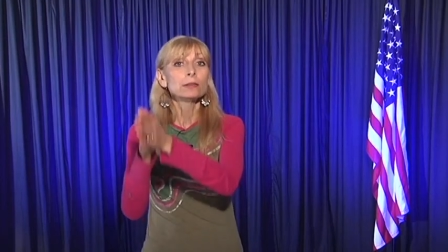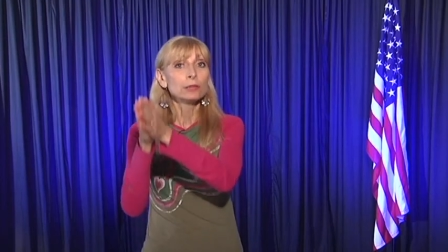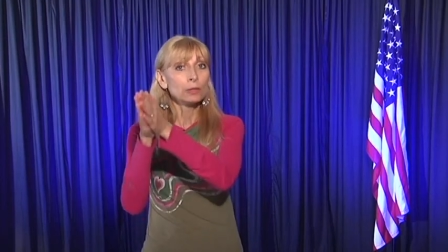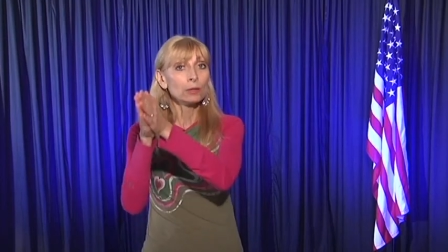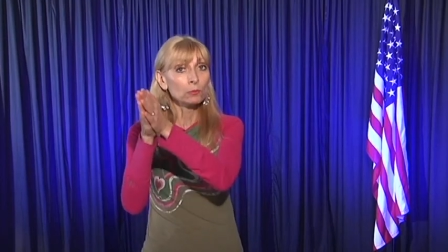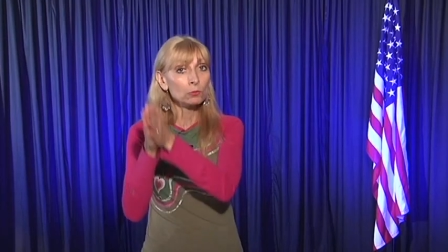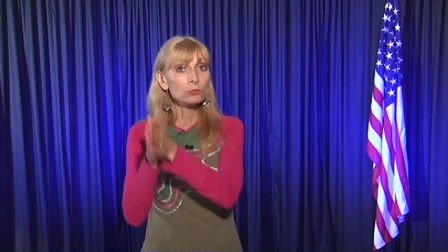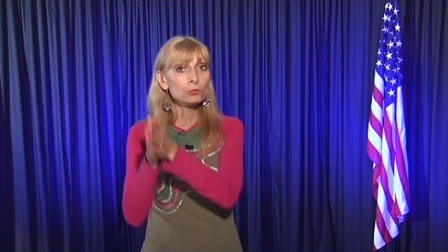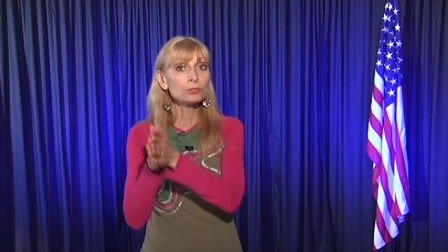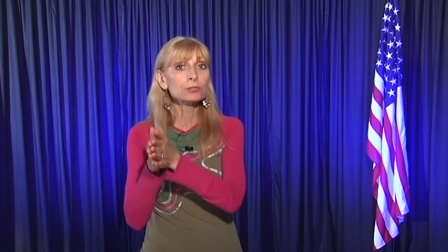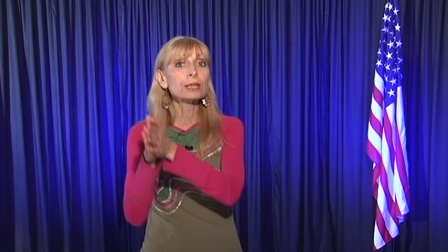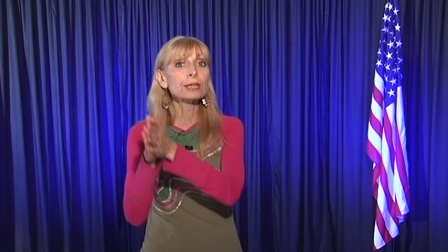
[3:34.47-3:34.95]

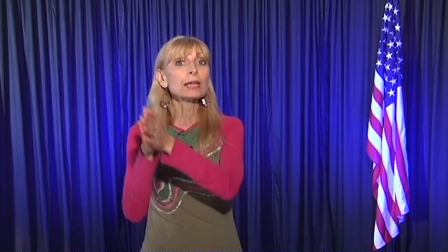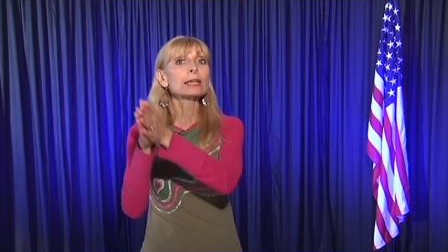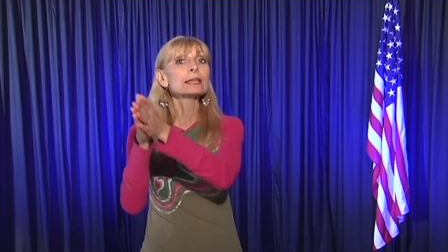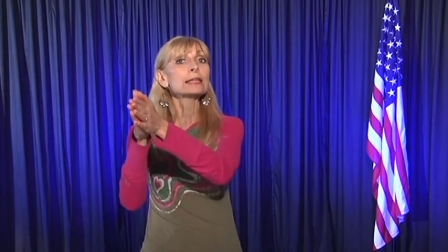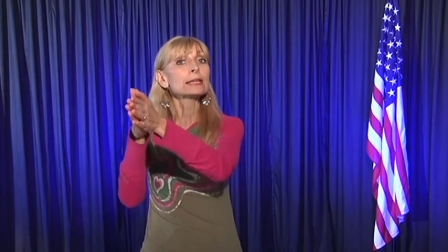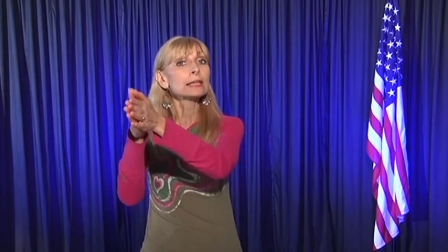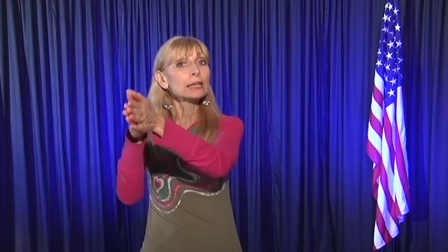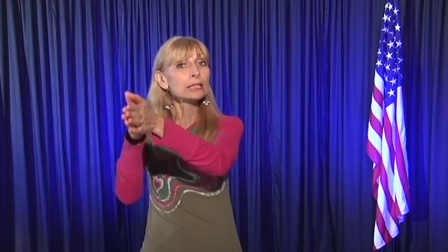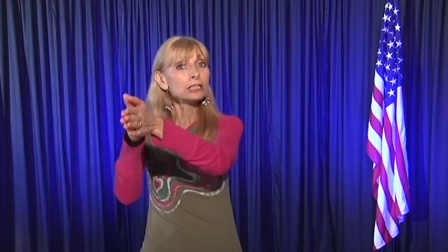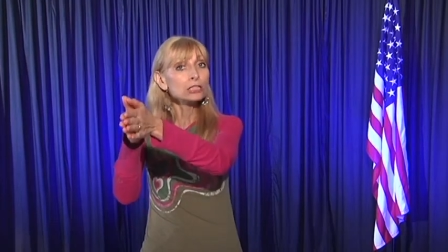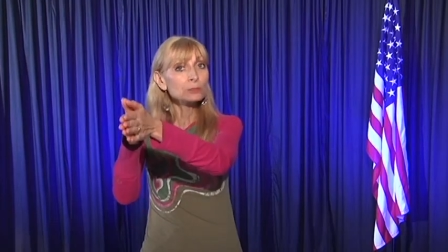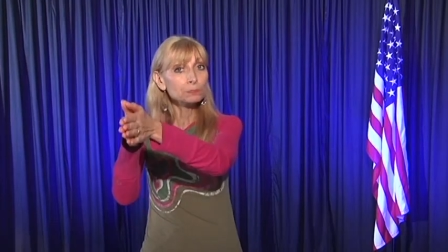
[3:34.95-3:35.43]
that will stand
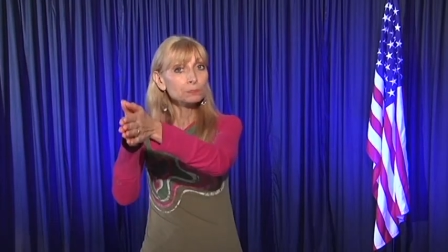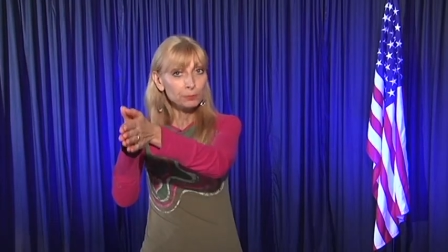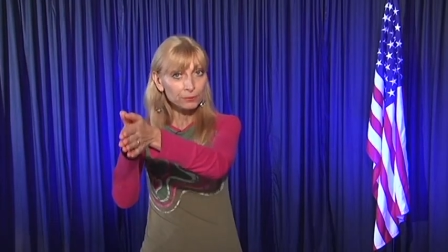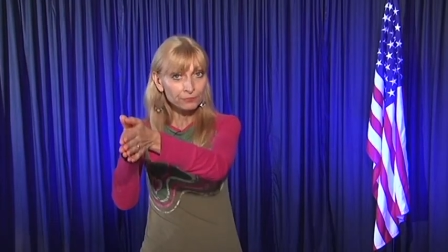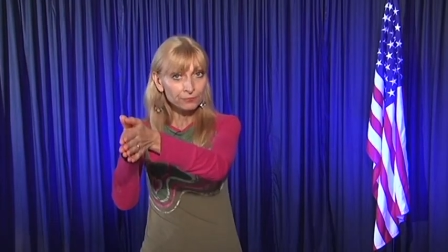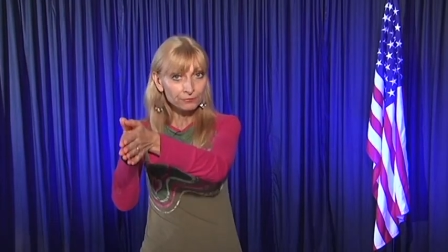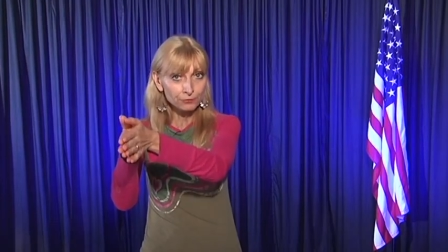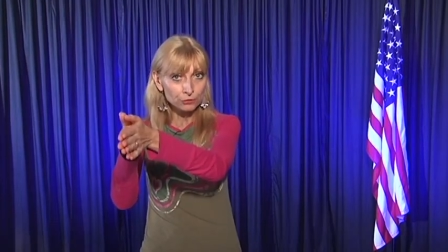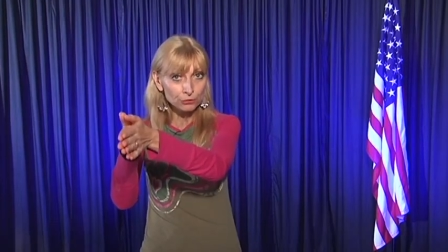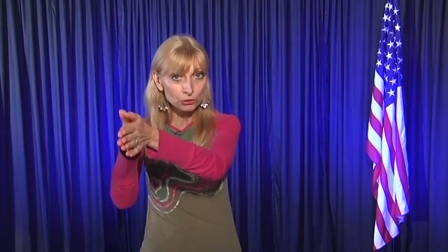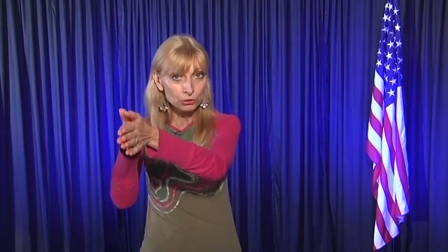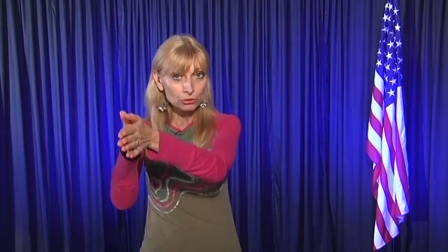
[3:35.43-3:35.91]
against
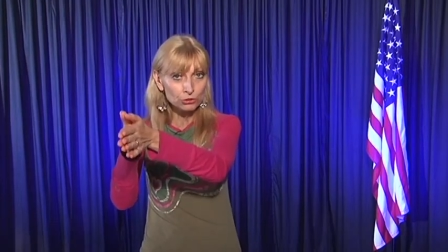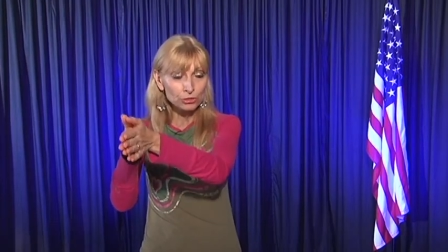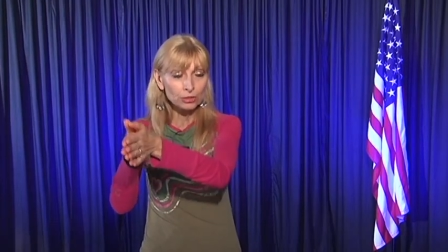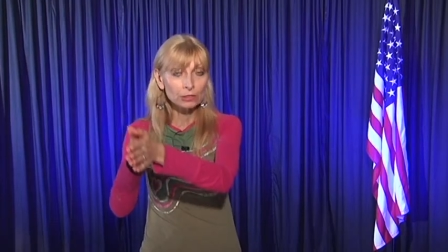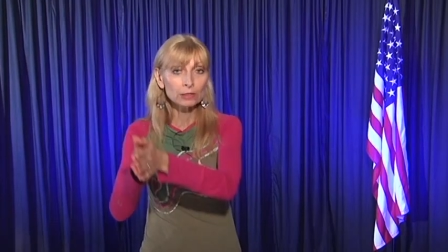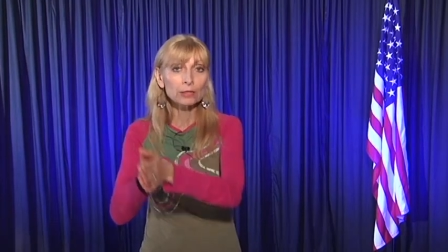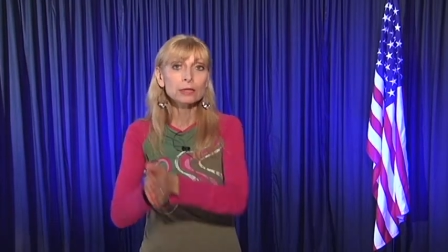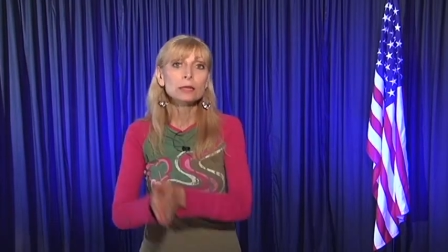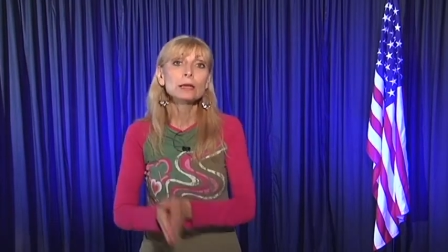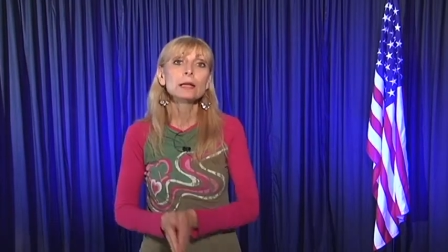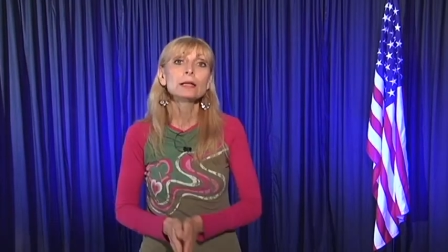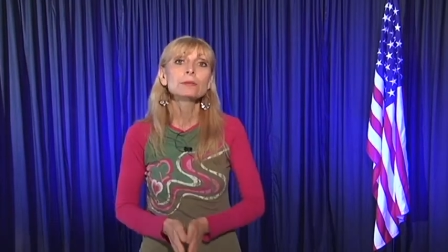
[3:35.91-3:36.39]

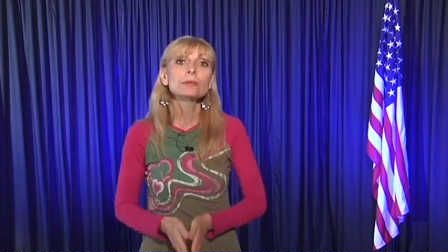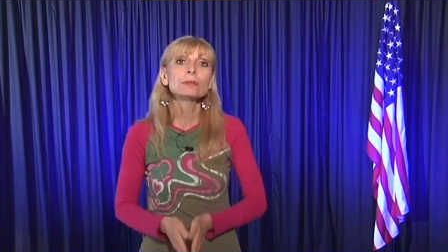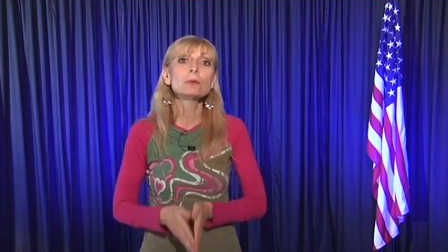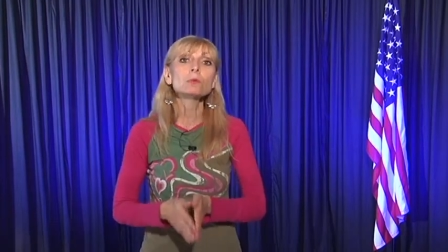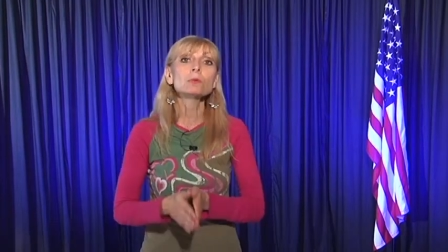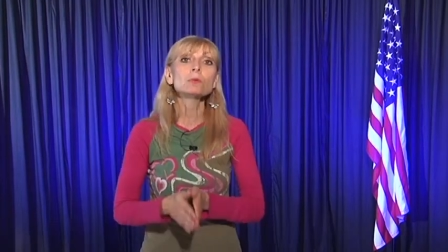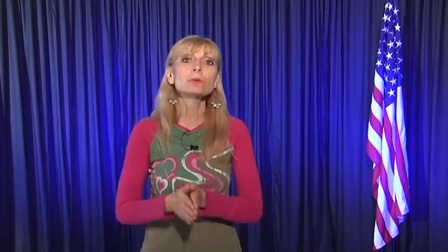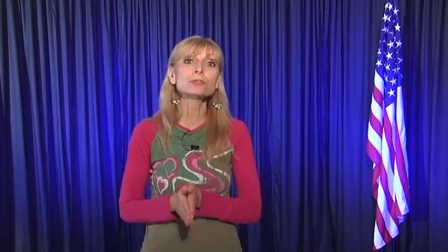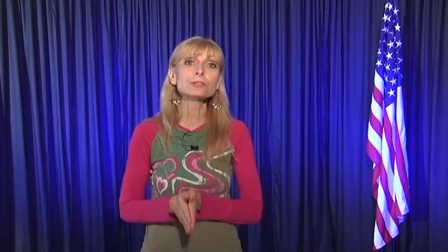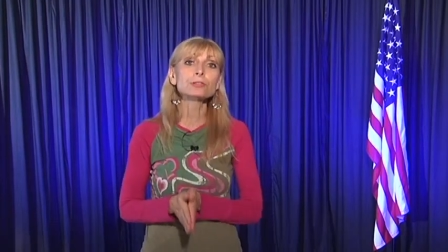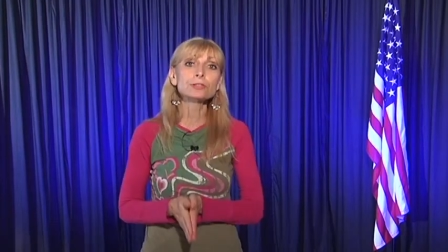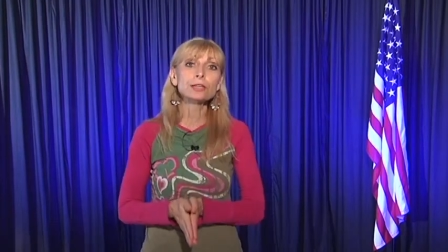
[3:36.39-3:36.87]
perversion,
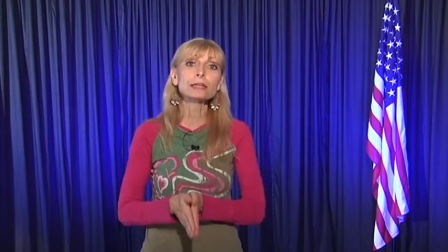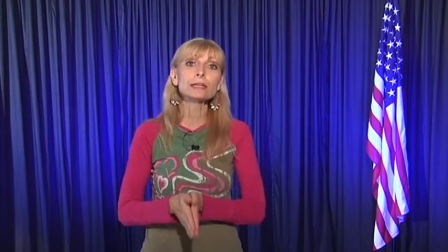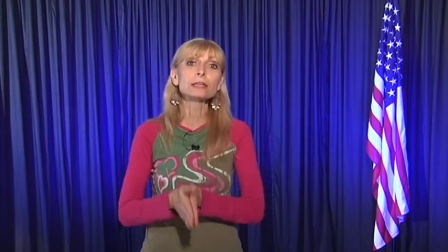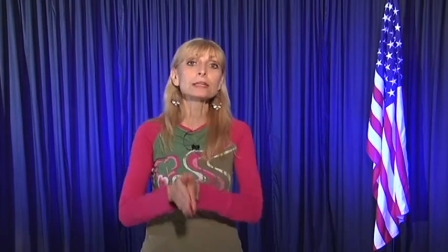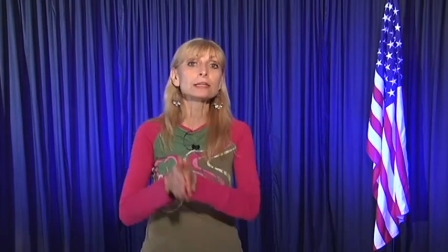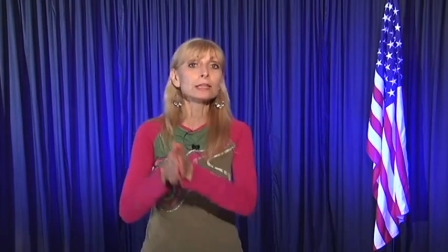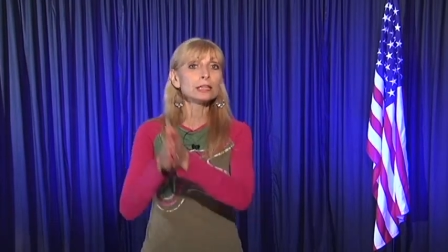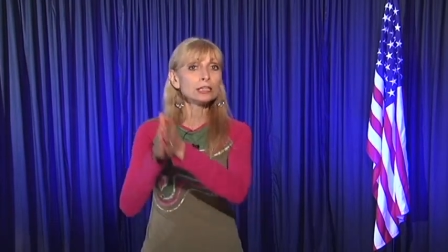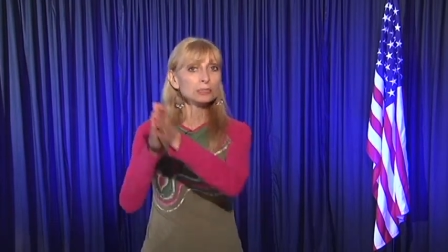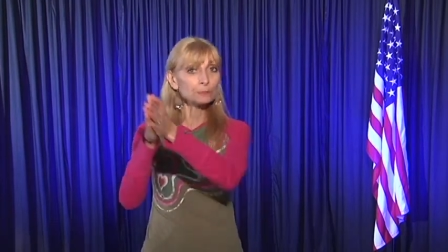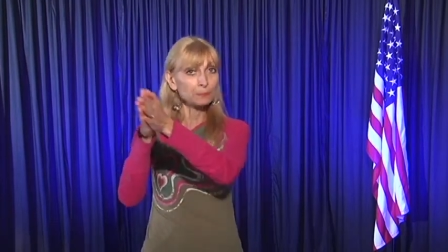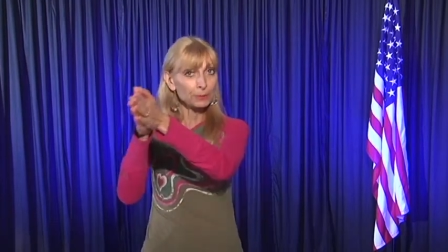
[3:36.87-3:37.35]
that will stand
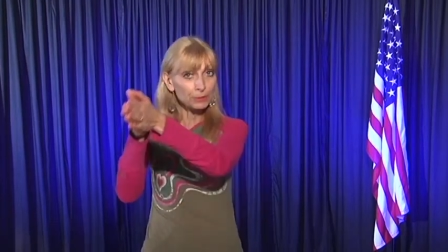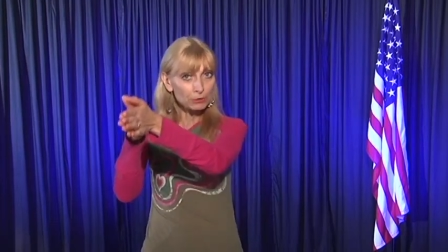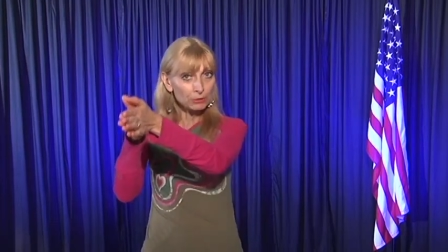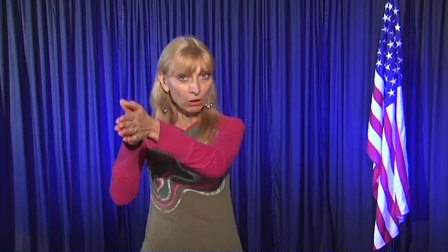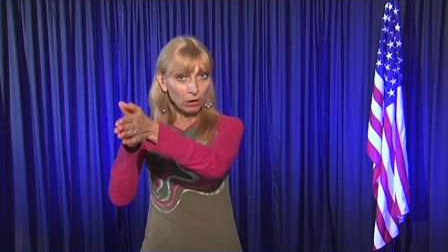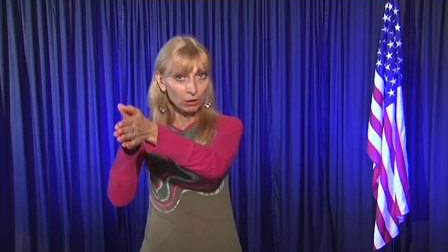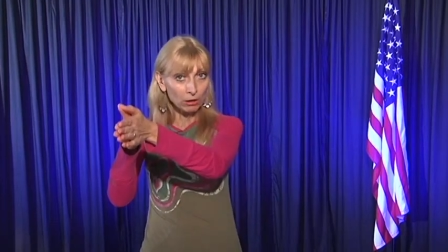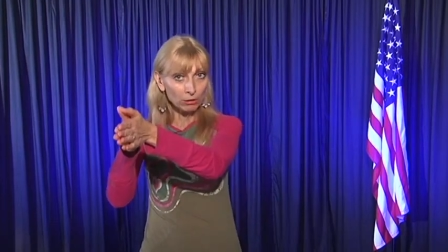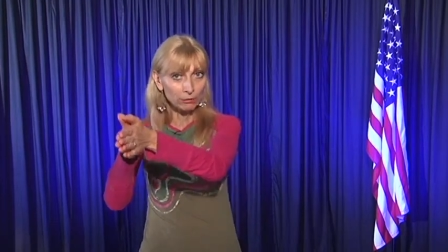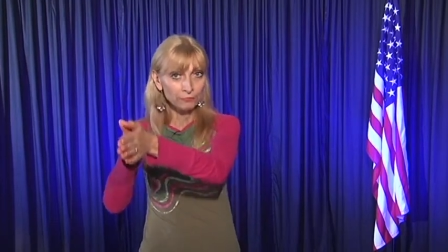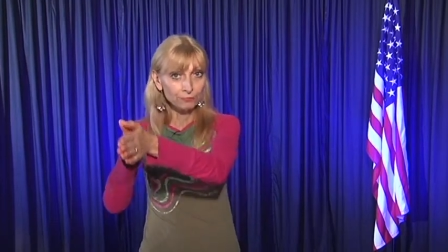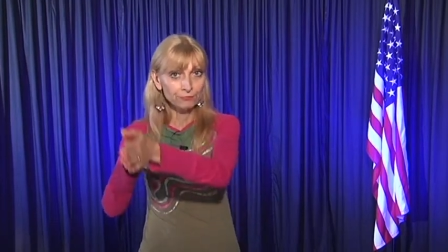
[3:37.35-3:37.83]
against
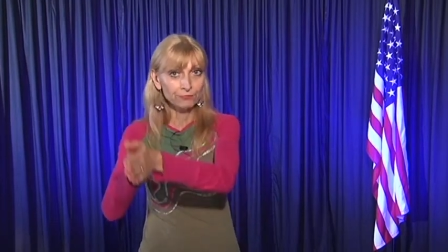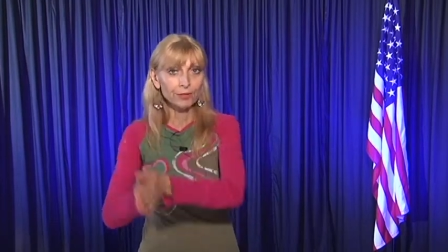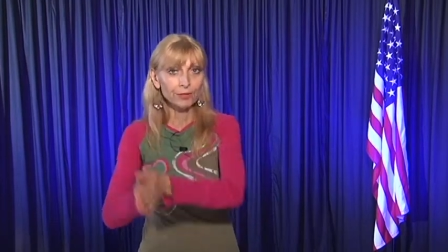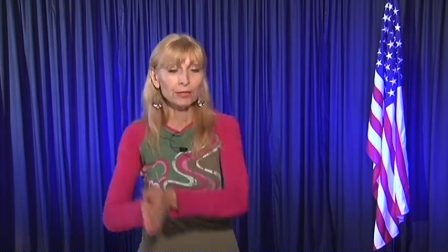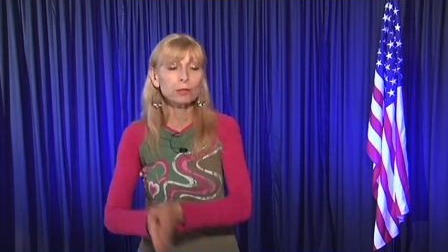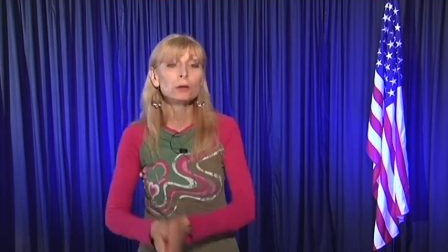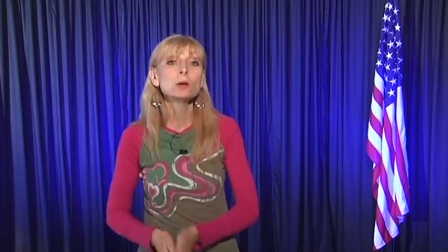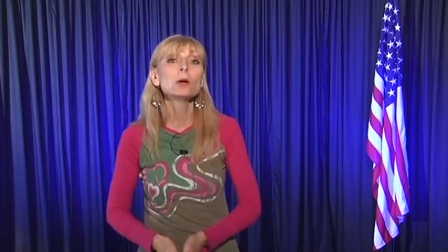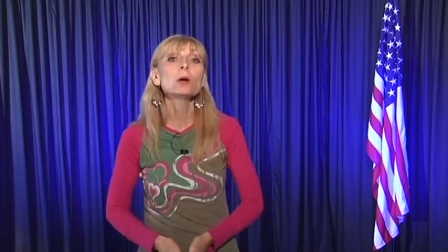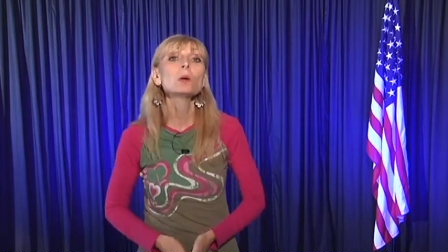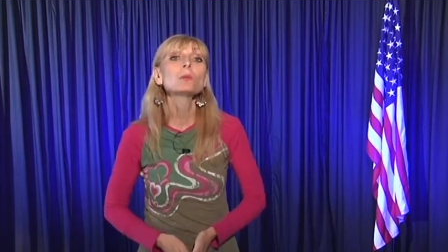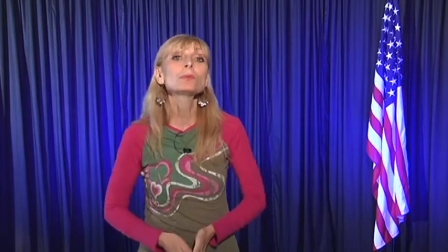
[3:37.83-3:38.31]

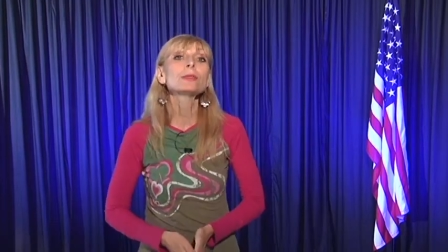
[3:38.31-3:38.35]
pornography,